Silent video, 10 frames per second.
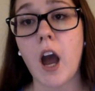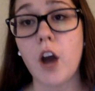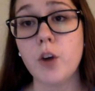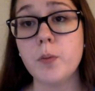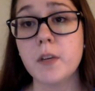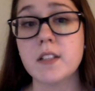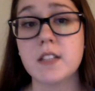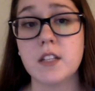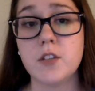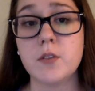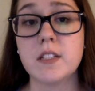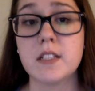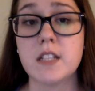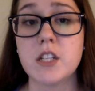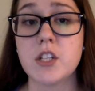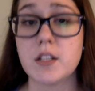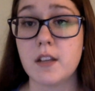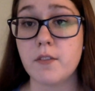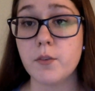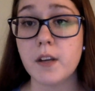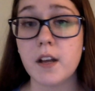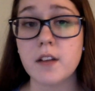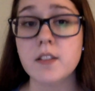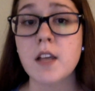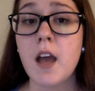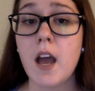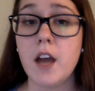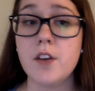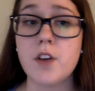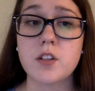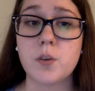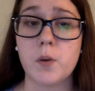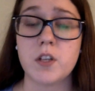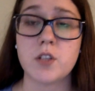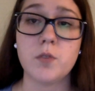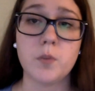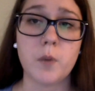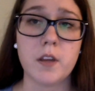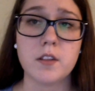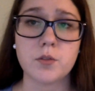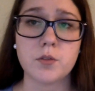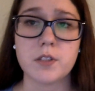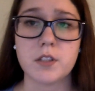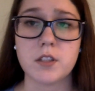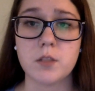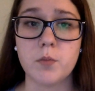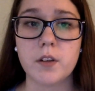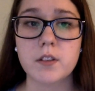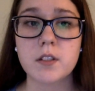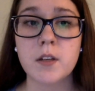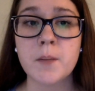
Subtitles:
I will be continuing to teach as everyone else and not to question the way the school system works.